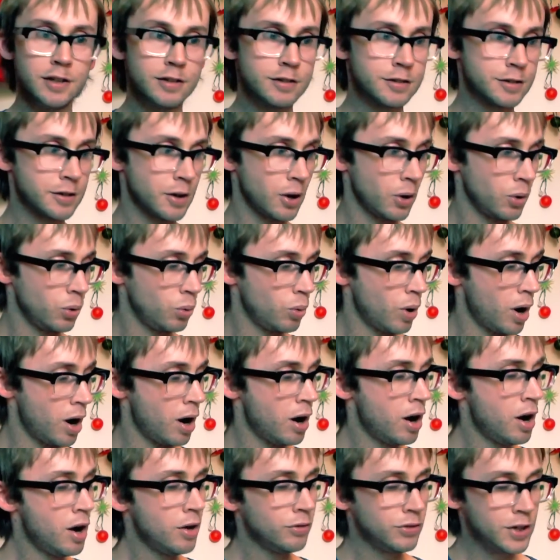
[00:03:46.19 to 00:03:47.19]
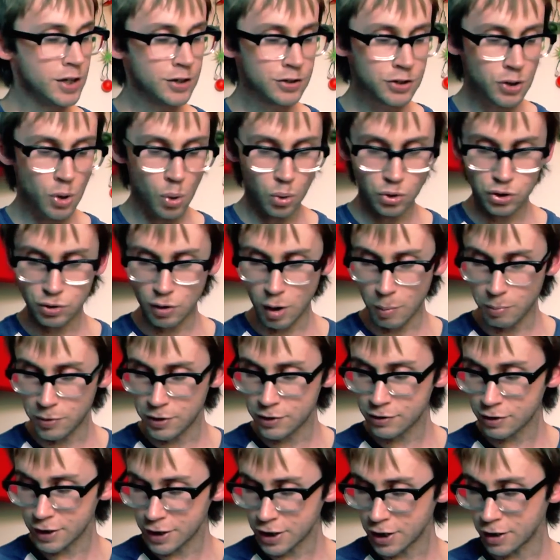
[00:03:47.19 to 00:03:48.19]
So these chords are
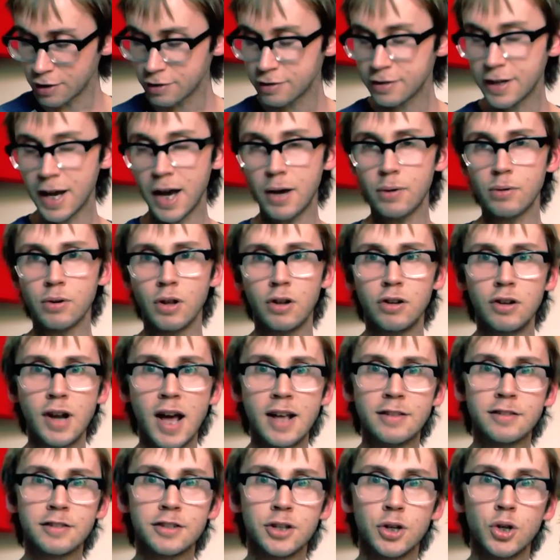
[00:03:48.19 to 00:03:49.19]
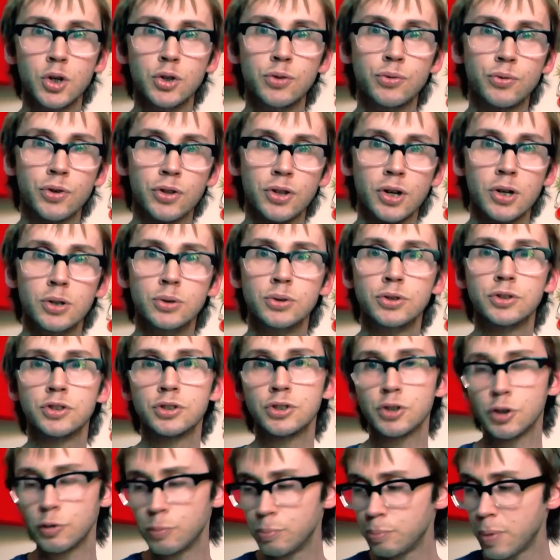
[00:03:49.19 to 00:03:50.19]
obviously going to sound less good for those
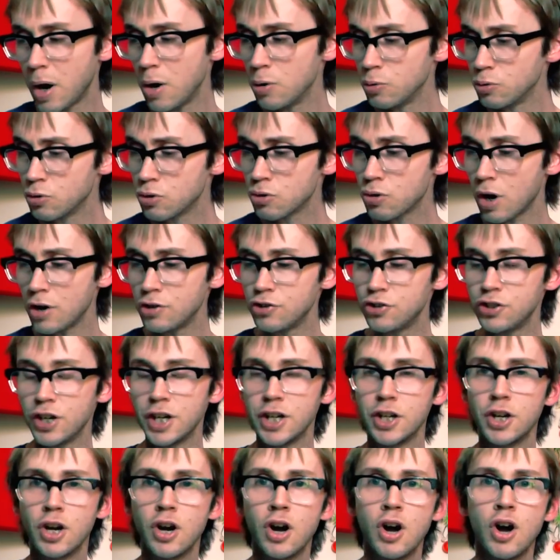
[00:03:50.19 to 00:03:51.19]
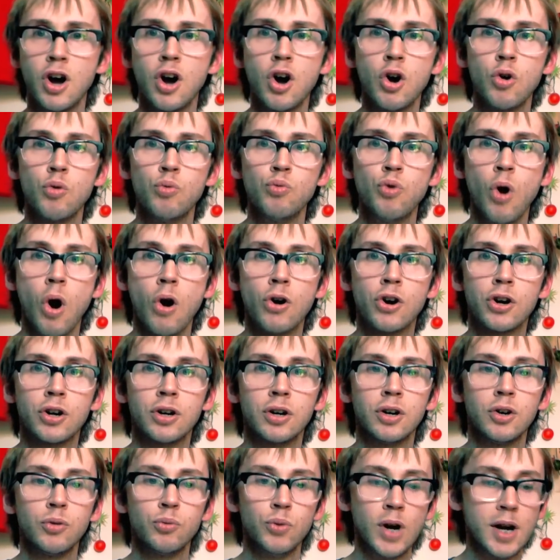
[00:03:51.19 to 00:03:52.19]
sort of bone crunching rock
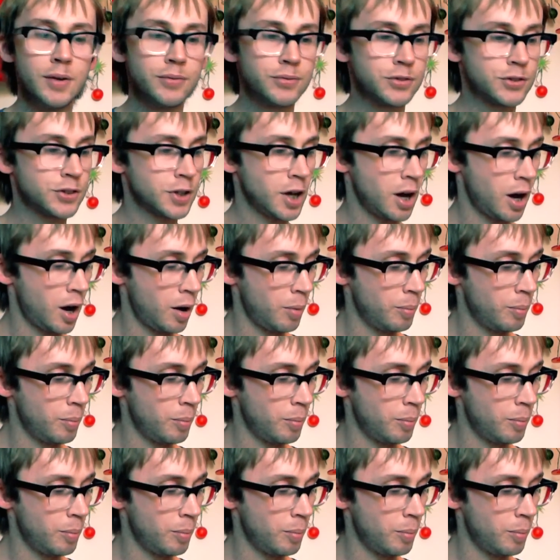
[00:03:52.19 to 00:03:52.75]
riffs,